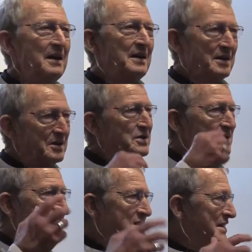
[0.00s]
And you
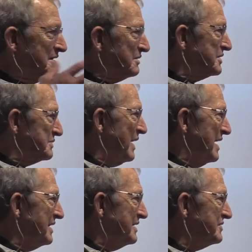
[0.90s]
just see that little
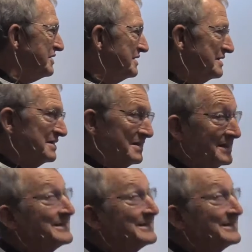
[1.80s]
smile on Jesus.